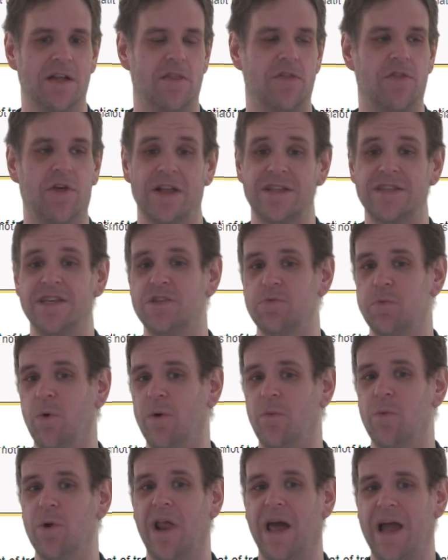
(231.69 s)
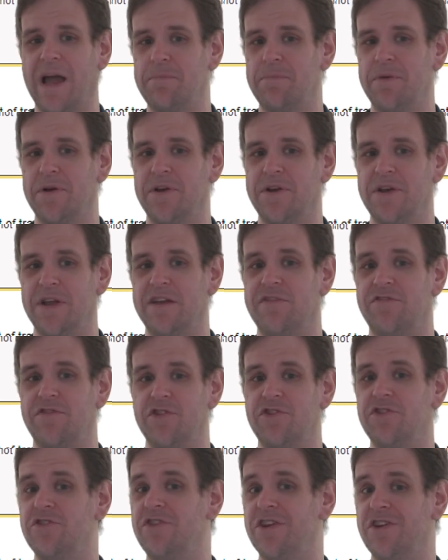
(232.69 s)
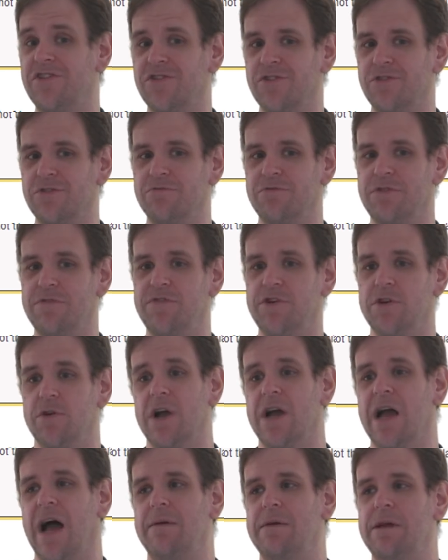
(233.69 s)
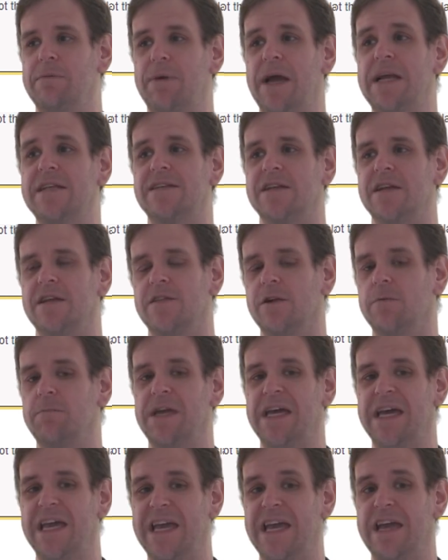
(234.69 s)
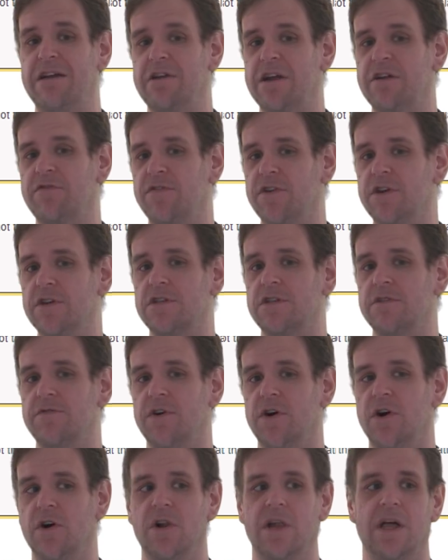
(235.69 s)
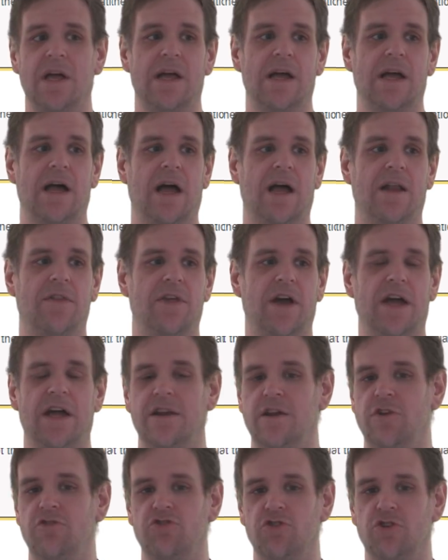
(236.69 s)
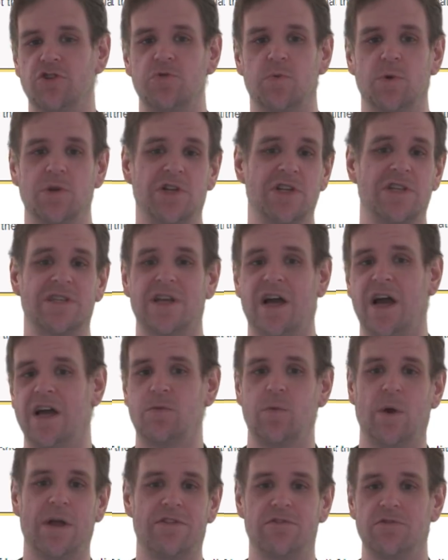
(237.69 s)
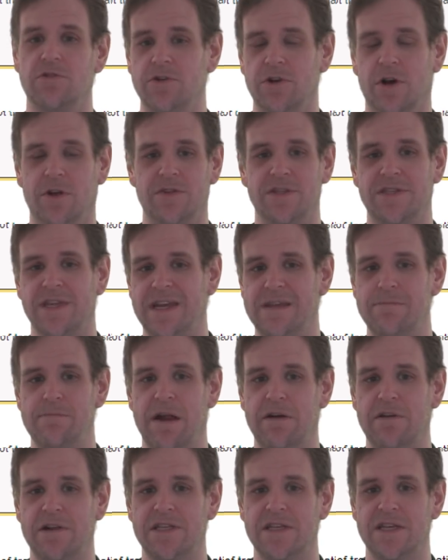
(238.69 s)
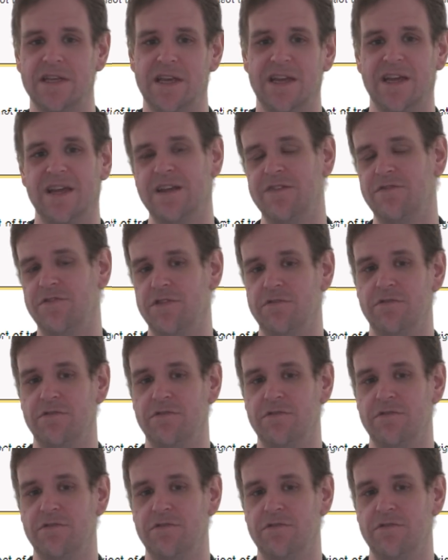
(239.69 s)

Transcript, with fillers: That is what will happen if the judicial review, I mean, basically there'll be a hearing first of all, and then a judge will decide whether or not there's any merit in it, and if